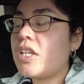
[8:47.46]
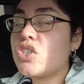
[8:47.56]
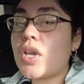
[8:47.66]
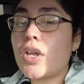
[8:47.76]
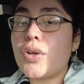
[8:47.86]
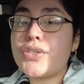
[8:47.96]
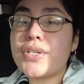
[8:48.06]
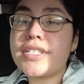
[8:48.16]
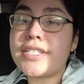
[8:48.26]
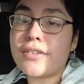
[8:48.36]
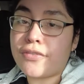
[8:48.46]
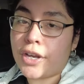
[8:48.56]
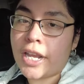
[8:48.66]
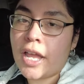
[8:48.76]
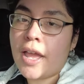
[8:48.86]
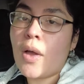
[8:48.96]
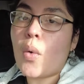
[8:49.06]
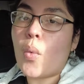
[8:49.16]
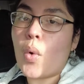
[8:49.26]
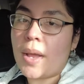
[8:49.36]
So I go to a different
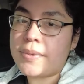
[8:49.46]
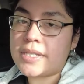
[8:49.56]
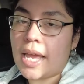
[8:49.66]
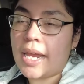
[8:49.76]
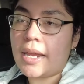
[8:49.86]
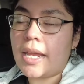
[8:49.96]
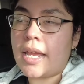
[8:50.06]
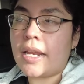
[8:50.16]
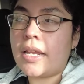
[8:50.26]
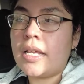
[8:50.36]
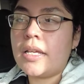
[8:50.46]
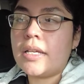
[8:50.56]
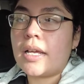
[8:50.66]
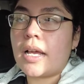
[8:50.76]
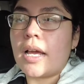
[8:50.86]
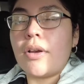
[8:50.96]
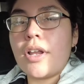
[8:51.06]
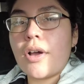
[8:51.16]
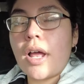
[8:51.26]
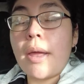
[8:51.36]
website. And I
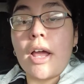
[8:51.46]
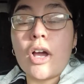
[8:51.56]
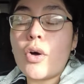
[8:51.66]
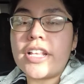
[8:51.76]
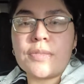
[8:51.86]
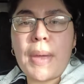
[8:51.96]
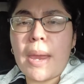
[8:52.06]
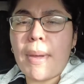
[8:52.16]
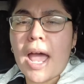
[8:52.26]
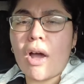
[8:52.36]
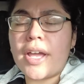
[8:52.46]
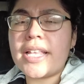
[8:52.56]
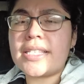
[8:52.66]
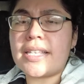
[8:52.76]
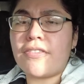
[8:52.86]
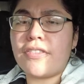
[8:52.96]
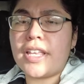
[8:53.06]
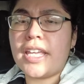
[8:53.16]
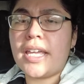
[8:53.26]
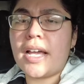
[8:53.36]
don't know. It's PayPal. It's
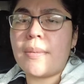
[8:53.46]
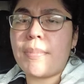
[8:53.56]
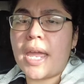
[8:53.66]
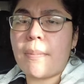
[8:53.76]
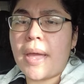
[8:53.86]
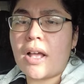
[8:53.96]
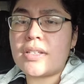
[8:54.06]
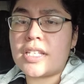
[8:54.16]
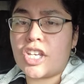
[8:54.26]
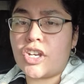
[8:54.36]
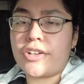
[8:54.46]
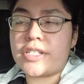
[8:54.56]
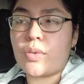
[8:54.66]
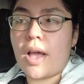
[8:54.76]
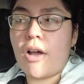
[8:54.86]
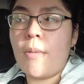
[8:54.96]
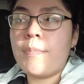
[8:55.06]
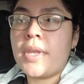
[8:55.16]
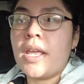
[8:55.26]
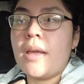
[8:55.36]
definitely PayPal secure as well.
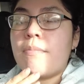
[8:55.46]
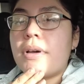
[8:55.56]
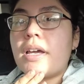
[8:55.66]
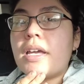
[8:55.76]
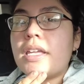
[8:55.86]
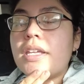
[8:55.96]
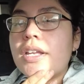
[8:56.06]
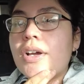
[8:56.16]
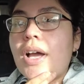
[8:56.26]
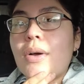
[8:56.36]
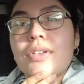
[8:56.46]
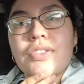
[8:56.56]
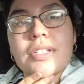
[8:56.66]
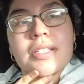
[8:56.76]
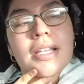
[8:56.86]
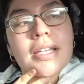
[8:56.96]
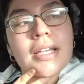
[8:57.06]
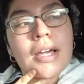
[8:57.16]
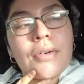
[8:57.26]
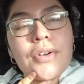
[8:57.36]
But, you know, I was just
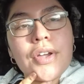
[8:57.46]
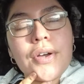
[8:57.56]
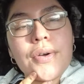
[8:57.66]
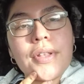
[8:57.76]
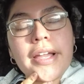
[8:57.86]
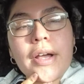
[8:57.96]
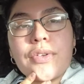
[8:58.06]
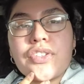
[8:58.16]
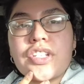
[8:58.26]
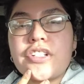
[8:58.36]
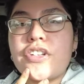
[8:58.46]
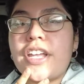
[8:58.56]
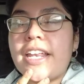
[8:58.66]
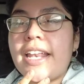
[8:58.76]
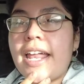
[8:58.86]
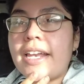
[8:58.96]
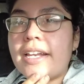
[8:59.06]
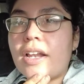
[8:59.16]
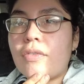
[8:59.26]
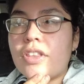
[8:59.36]
like, I don't know. Like, I was just looking at it
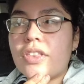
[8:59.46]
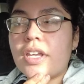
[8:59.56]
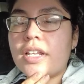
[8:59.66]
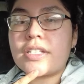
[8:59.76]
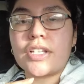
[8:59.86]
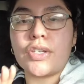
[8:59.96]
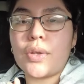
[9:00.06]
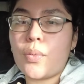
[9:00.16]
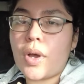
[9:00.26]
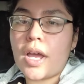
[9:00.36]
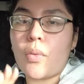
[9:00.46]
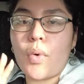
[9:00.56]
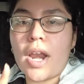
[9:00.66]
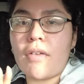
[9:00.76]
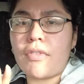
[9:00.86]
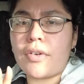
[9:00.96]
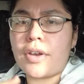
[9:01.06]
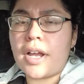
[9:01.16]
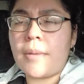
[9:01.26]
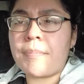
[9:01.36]
and everything. And I was like, you know what? Whatever.